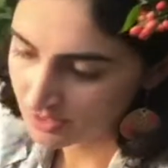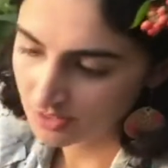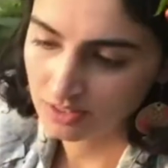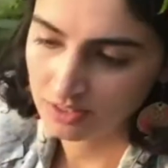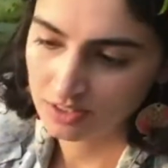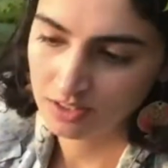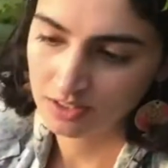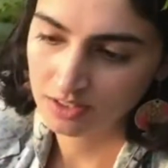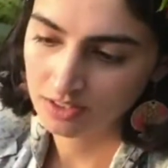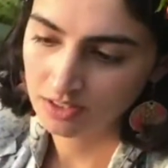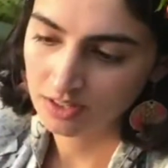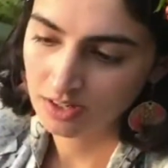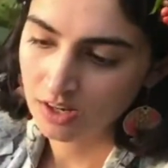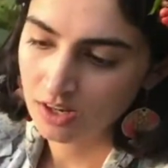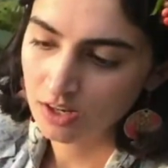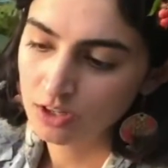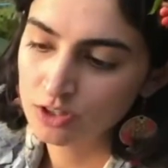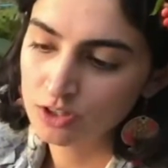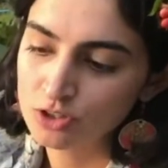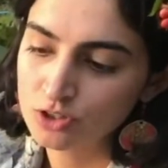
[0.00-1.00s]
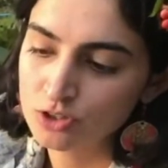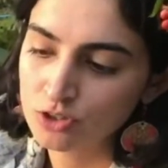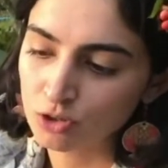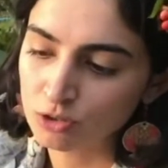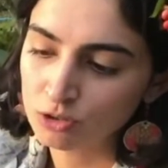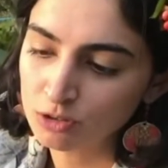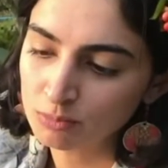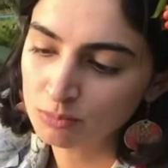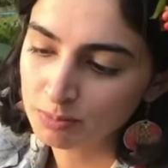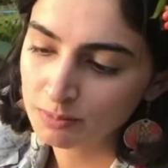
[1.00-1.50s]
going to
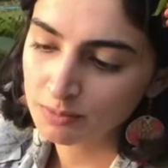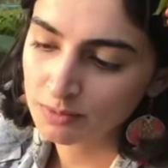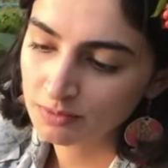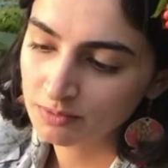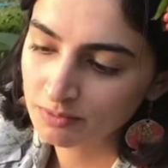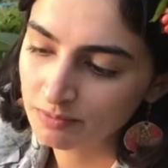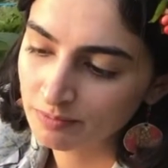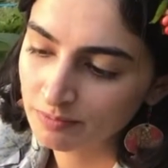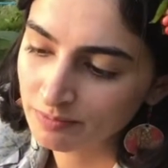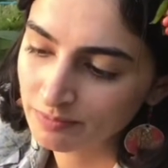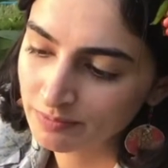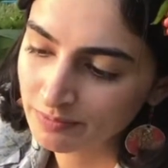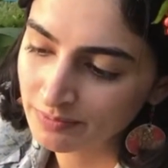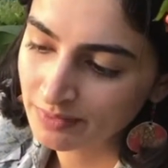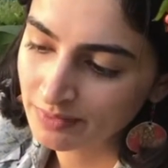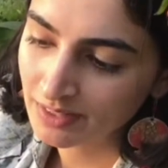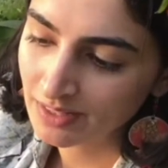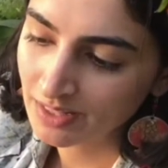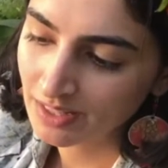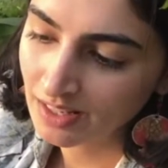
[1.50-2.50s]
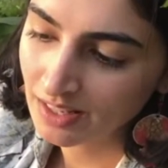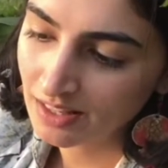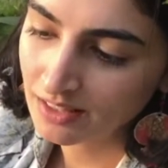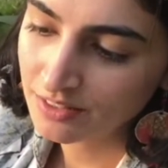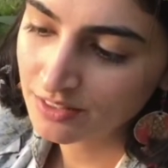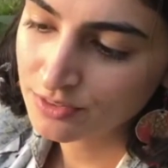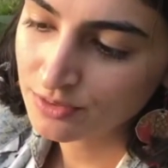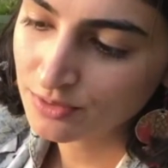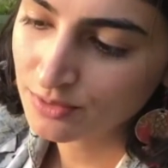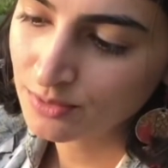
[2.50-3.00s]
dollop a
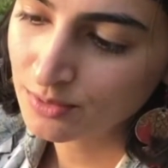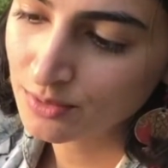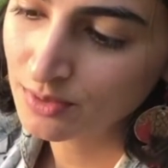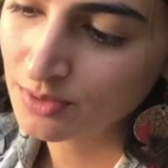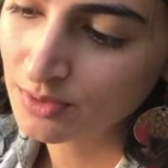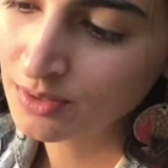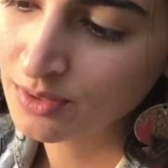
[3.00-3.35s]
little